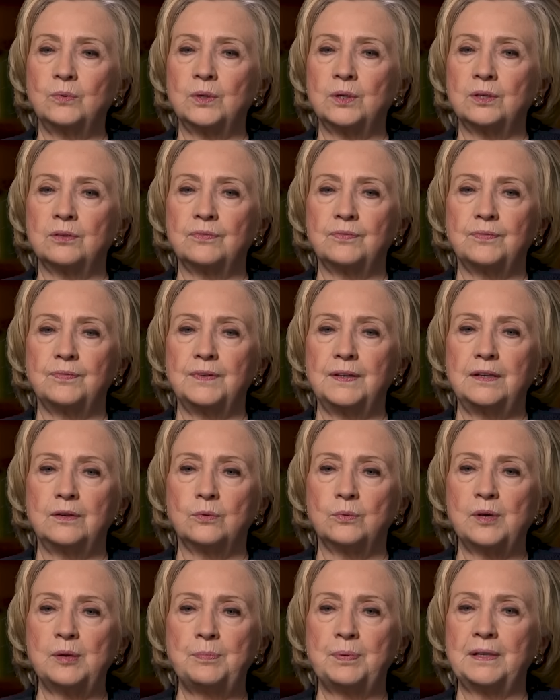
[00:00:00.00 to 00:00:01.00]
we're you
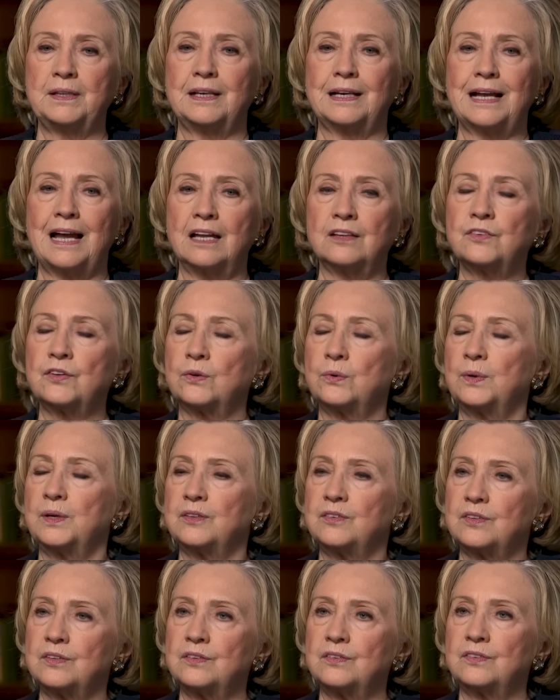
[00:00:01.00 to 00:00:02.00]
know reaping the
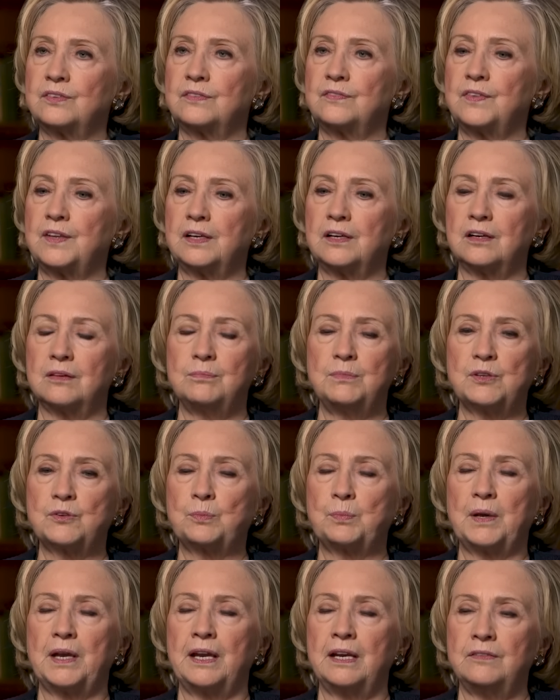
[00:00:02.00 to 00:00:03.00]
consequences of their
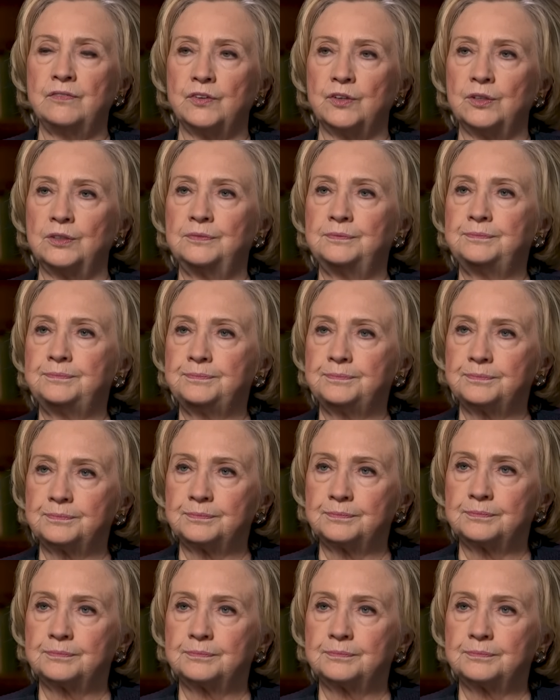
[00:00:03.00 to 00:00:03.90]
misbehavior. It's